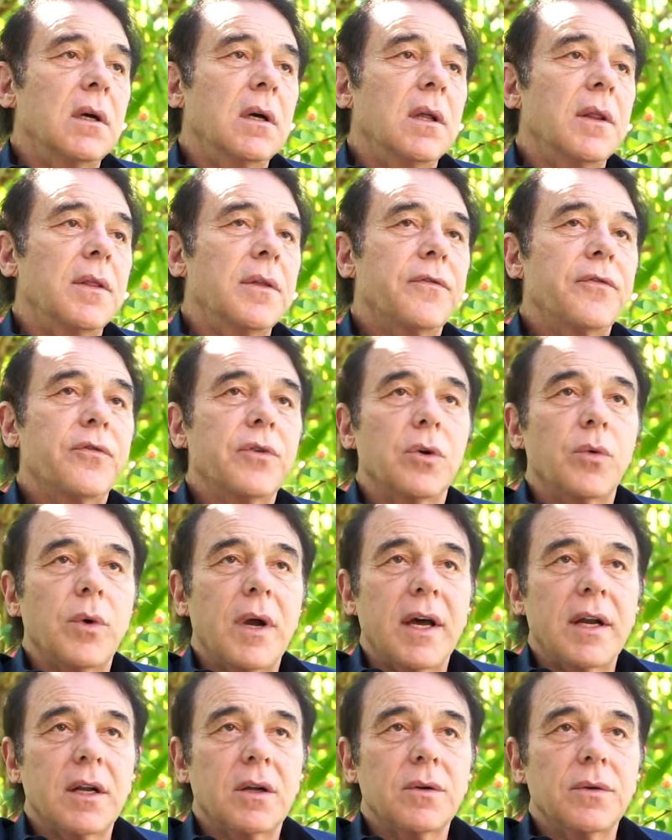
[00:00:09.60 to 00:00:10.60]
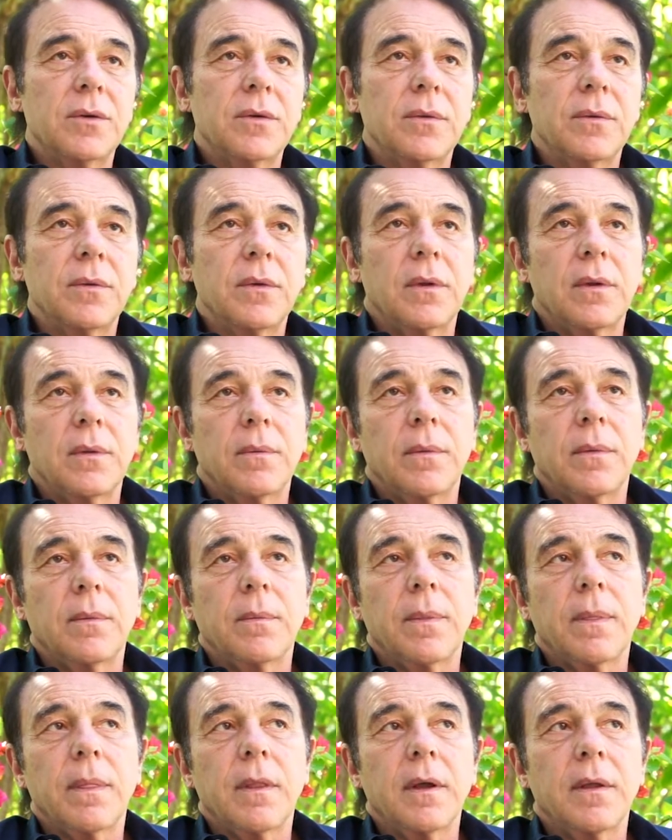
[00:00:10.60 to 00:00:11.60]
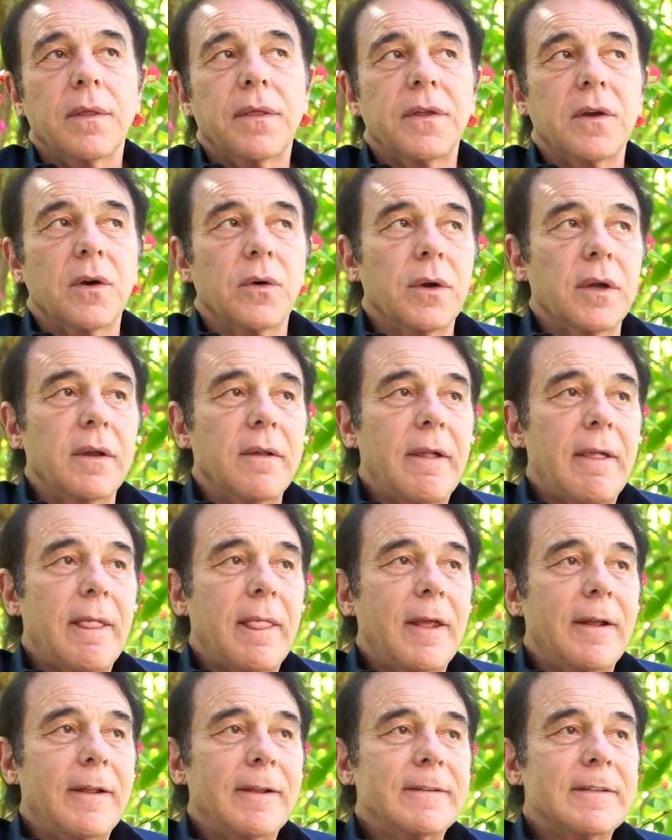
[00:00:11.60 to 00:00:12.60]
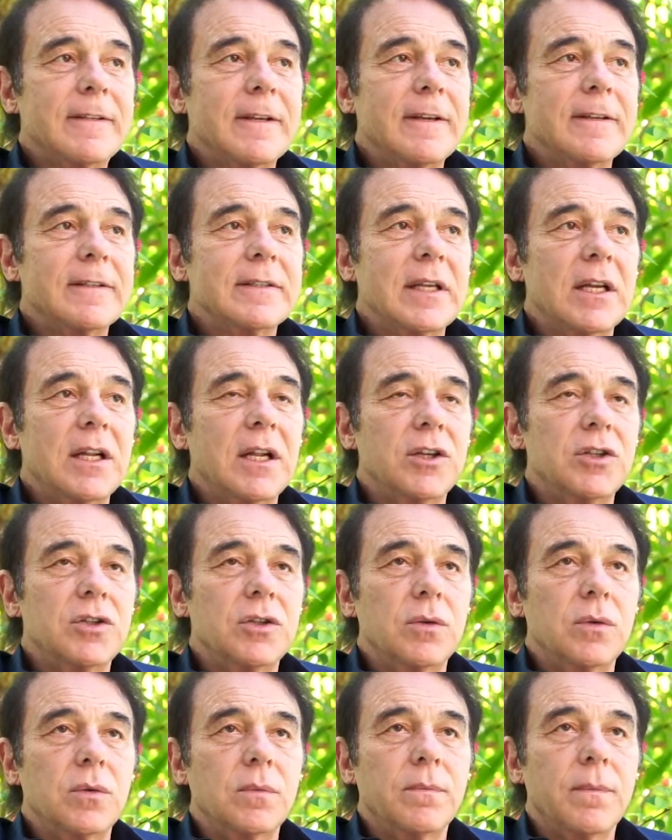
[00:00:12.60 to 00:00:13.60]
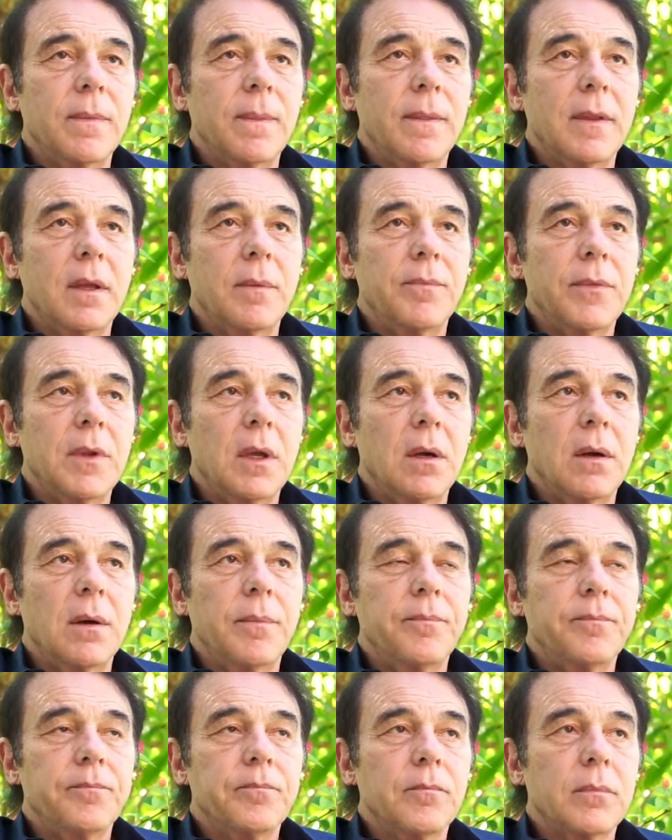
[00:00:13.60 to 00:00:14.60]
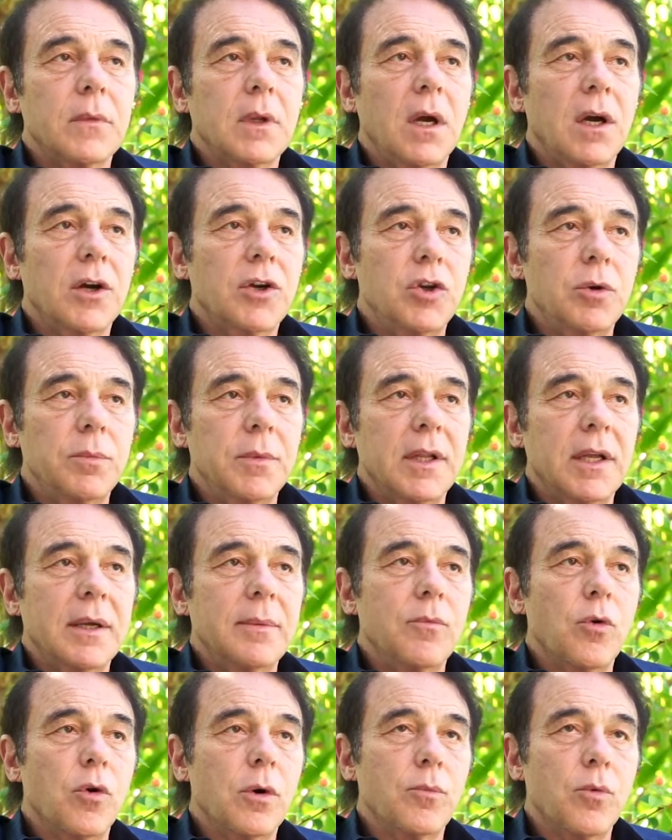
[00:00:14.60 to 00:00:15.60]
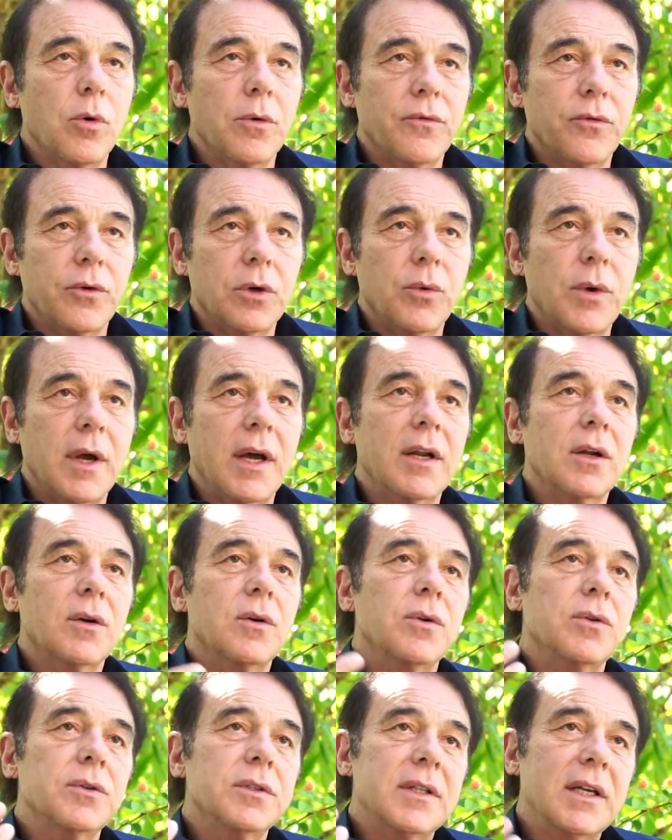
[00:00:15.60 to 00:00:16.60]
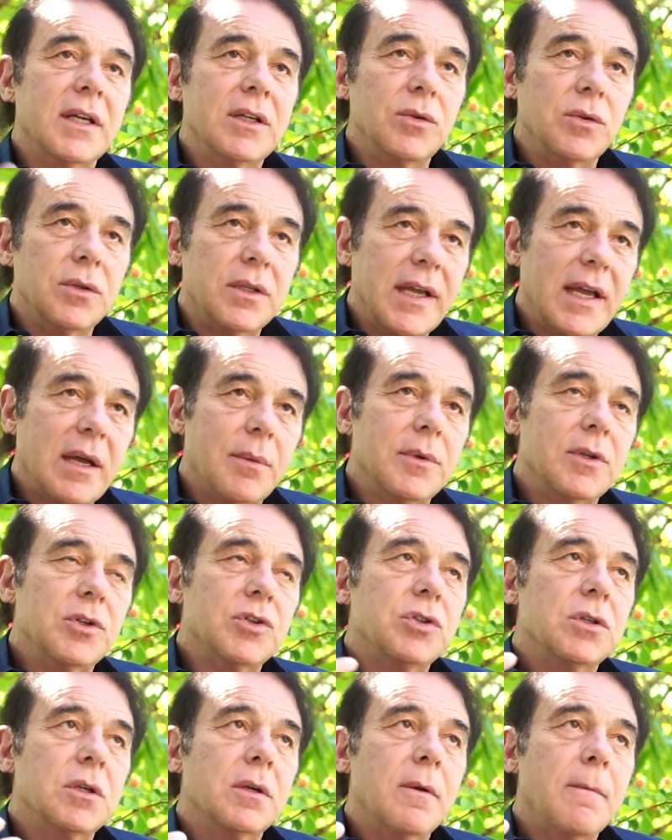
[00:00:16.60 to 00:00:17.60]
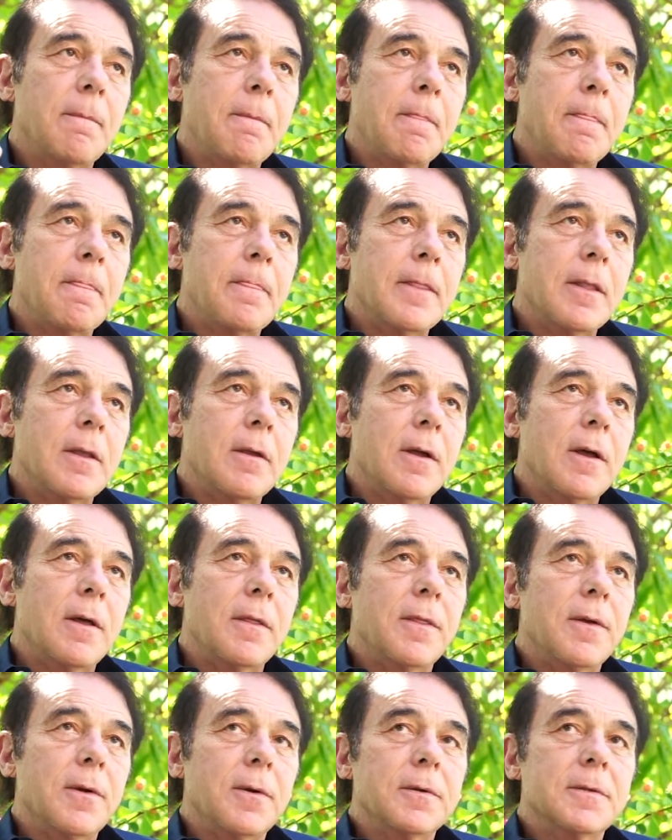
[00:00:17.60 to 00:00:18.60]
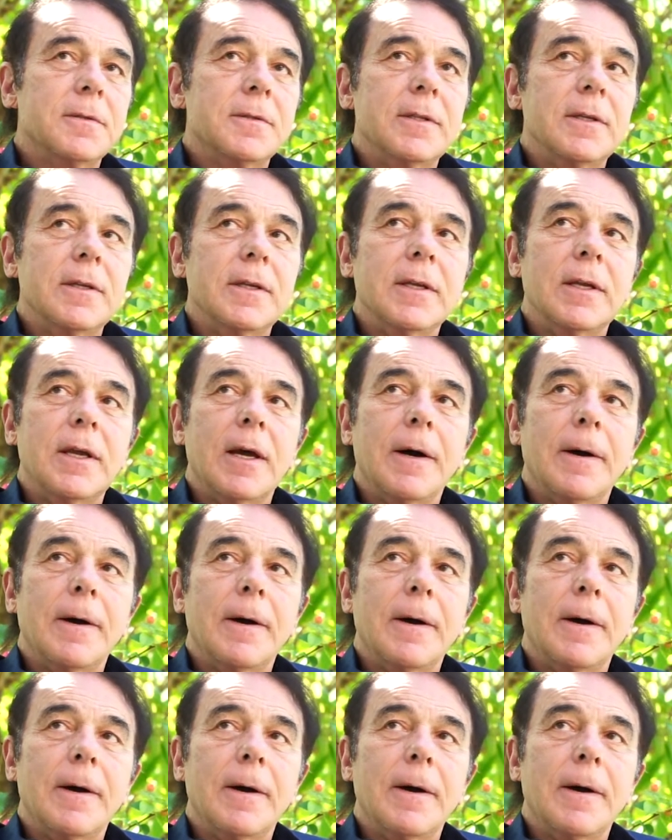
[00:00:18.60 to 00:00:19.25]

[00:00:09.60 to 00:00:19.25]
the free radical theory that says that as you accumulate more and more free radicals, they do damage. There's the